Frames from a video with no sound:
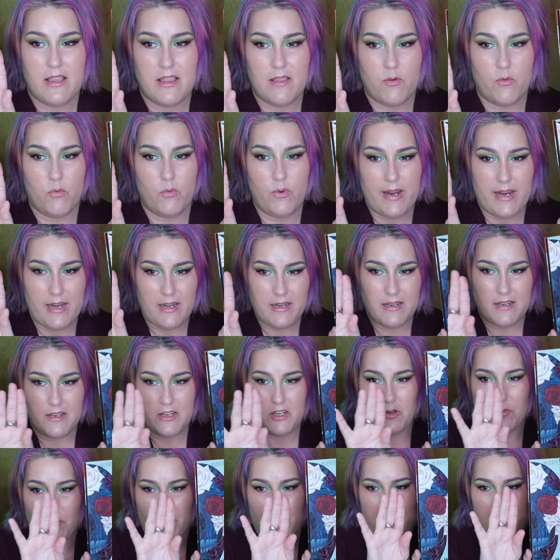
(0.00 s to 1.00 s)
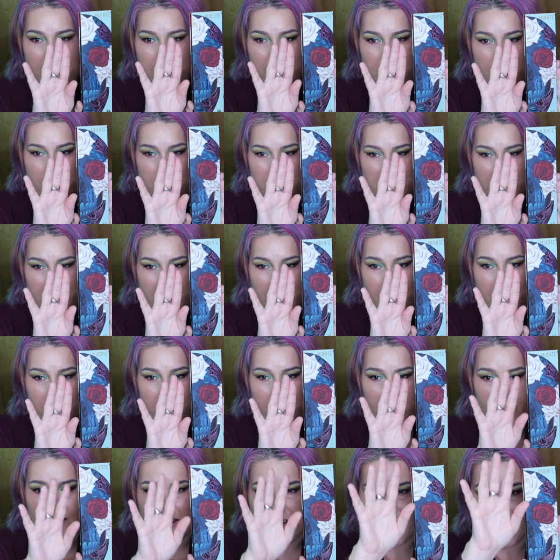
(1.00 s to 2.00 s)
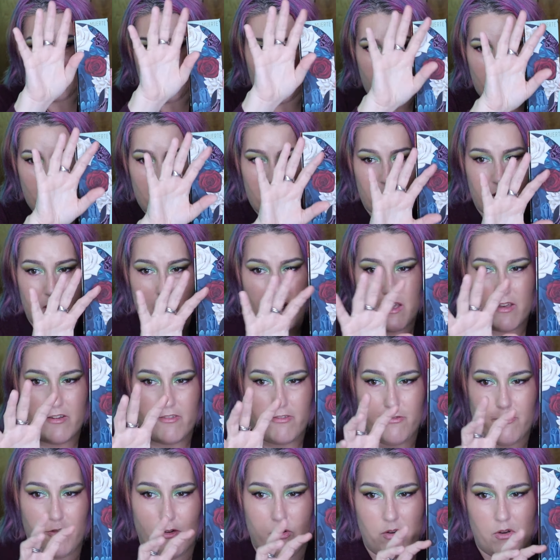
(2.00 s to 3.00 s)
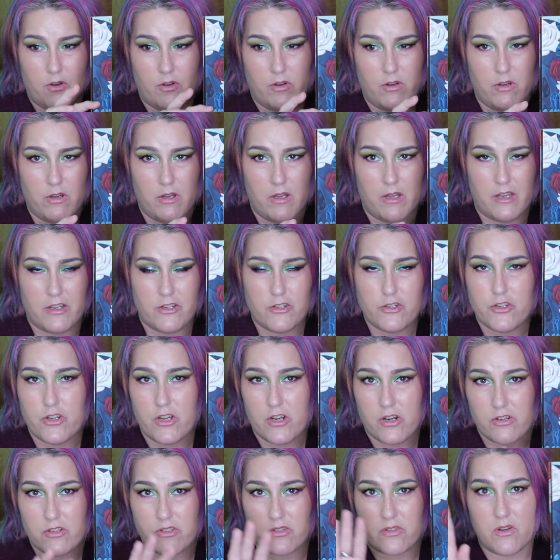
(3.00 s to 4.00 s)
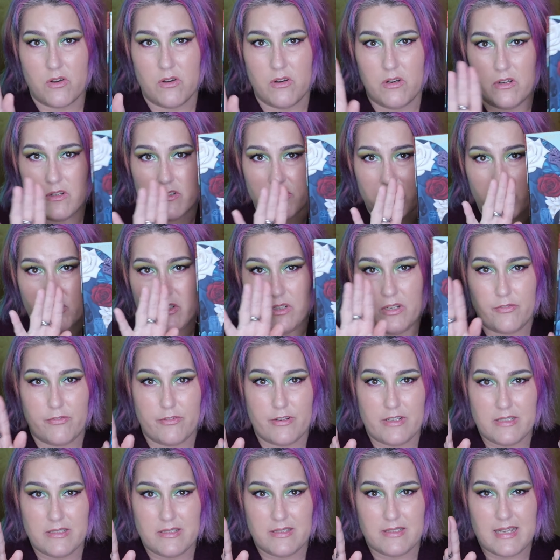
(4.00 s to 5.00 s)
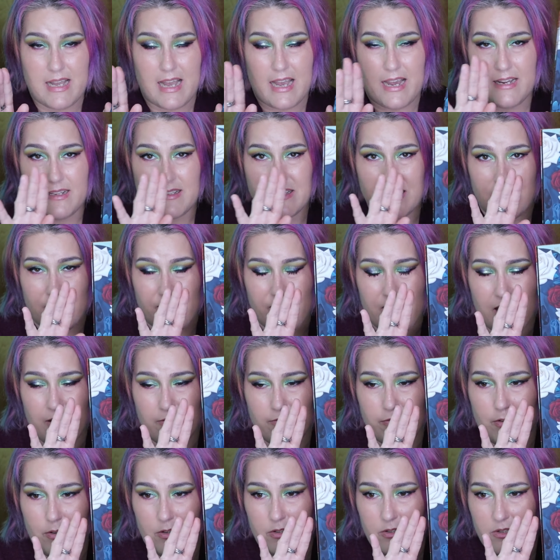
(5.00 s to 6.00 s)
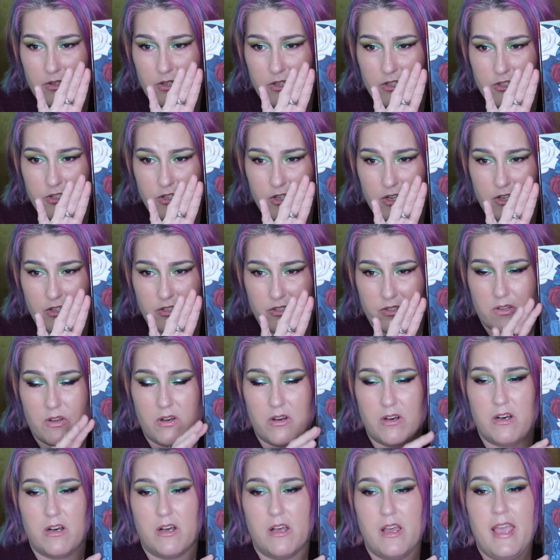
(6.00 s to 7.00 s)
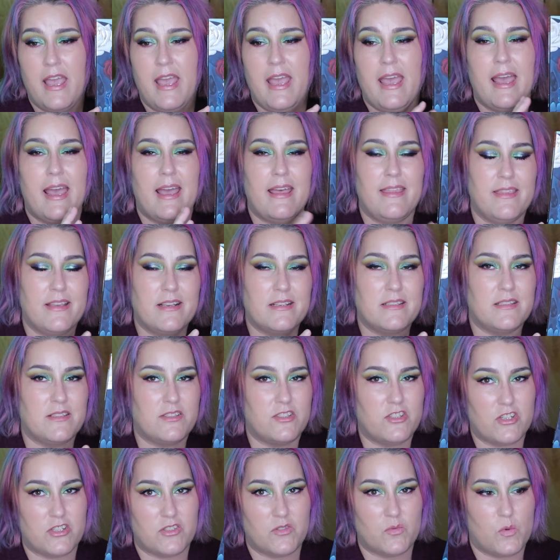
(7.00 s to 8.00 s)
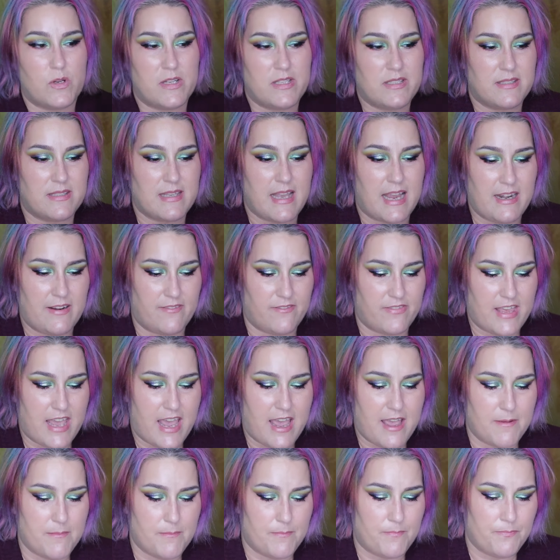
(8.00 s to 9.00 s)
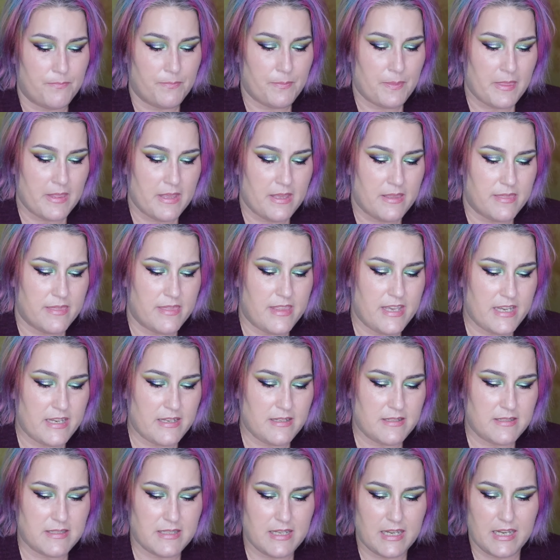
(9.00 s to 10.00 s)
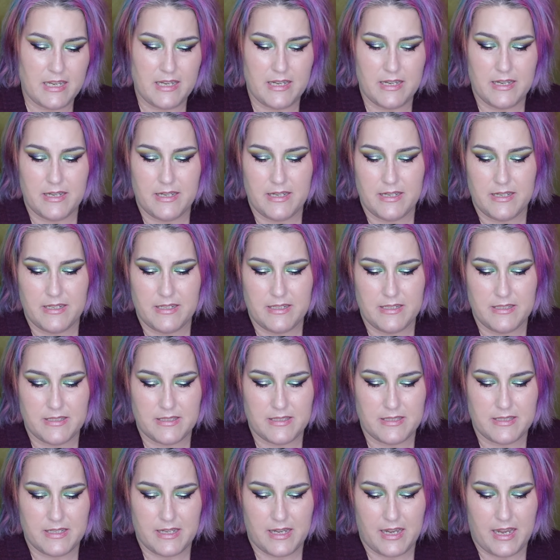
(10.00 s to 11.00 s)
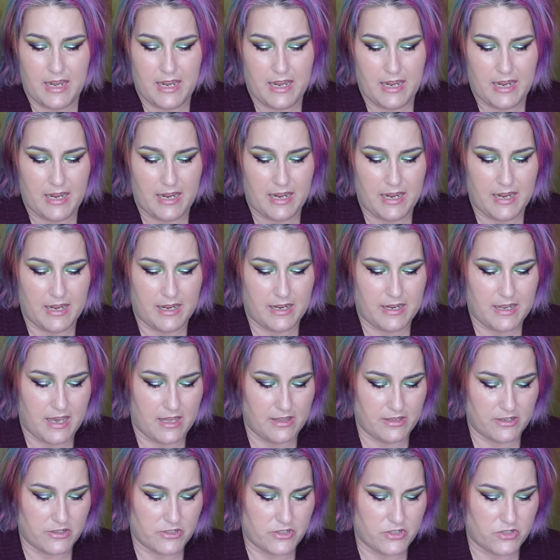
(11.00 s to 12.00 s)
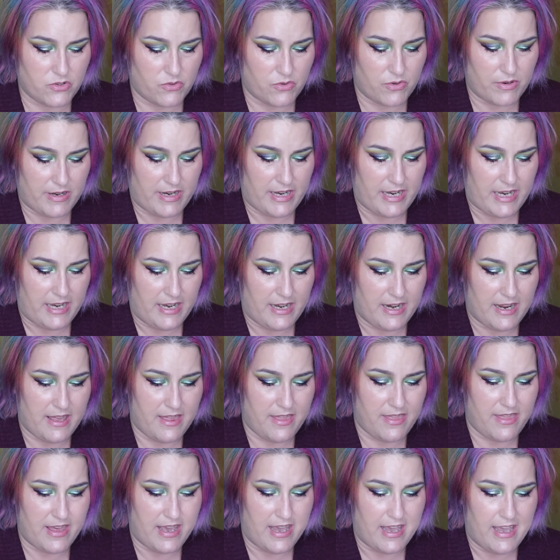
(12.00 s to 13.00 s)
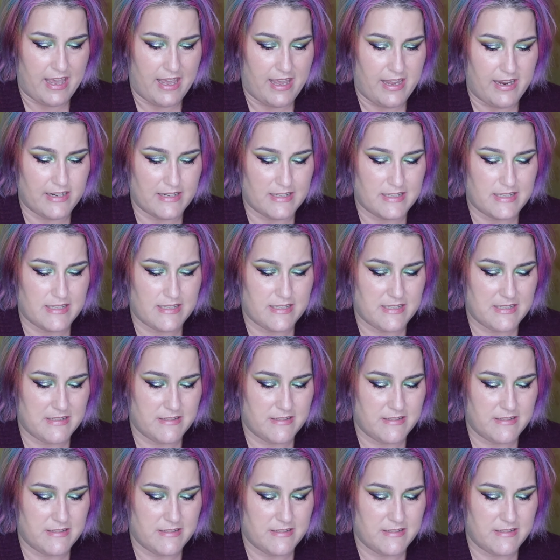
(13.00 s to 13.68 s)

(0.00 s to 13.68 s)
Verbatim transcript: when you brought them together, they were a full sugar skull, two different sides of that full sugar skull, and this is just one side of that. This is a color story that